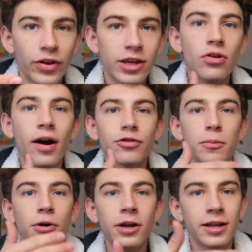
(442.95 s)
like, you don't have
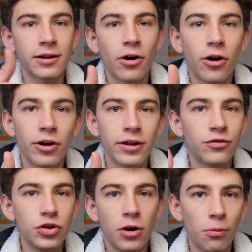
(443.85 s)
to put in a card
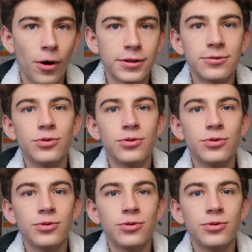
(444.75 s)
if you don't want to.